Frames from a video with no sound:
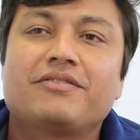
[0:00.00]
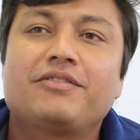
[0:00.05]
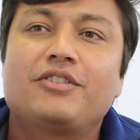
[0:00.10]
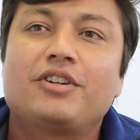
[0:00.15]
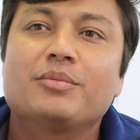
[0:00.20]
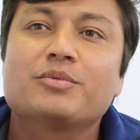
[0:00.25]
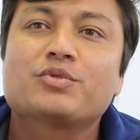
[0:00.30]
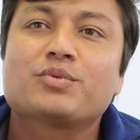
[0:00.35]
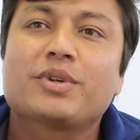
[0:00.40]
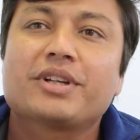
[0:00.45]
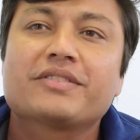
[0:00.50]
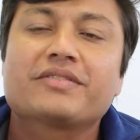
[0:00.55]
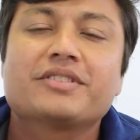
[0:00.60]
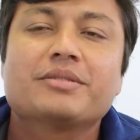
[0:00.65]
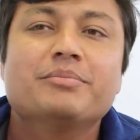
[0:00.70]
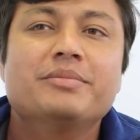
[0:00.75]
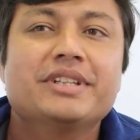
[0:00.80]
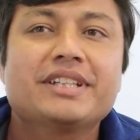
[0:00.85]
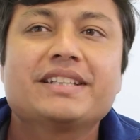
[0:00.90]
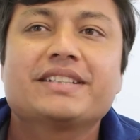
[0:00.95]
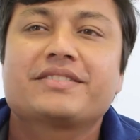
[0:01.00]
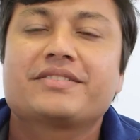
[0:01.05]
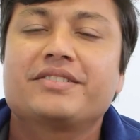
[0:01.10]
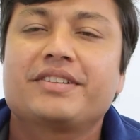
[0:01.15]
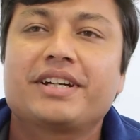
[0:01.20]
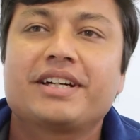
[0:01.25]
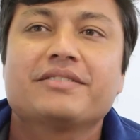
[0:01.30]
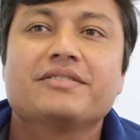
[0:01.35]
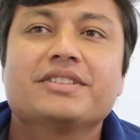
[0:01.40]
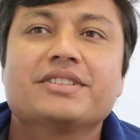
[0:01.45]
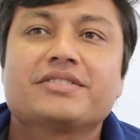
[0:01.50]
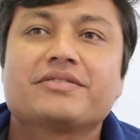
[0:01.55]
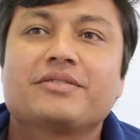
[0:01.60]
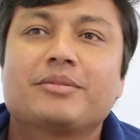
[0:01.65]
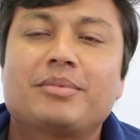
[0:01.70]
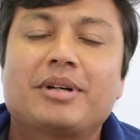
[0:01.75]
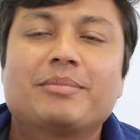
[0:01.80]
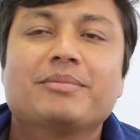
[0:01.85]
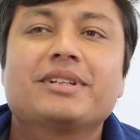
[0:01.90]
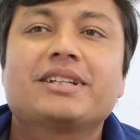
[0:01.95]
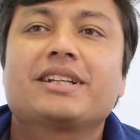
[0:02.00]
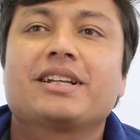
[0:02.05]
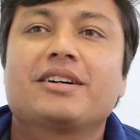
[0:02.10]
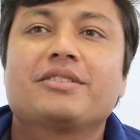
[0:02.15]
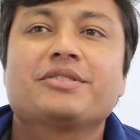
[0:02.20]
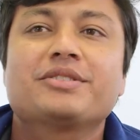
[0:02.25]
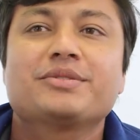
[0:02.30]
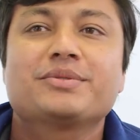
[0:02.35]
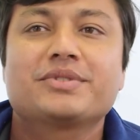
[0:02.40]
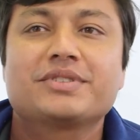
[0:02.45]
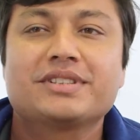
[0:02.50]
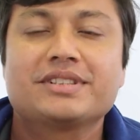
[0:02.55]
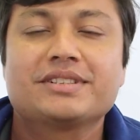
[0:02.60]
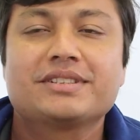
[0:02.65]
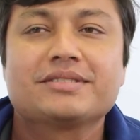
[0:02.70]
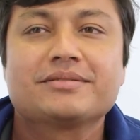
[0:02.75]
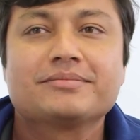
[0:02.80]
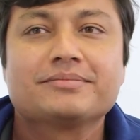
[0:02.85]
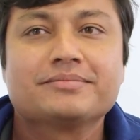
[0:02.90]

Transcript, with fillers: forms one of the biggest drivers for public cloud usage.